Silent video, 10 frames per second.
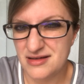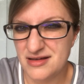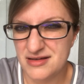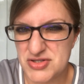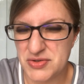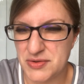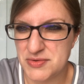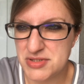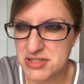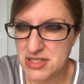It's
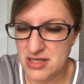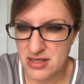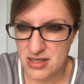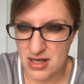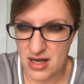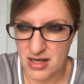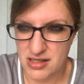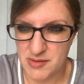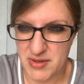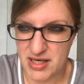gross. I
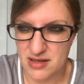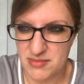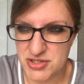ended up getting a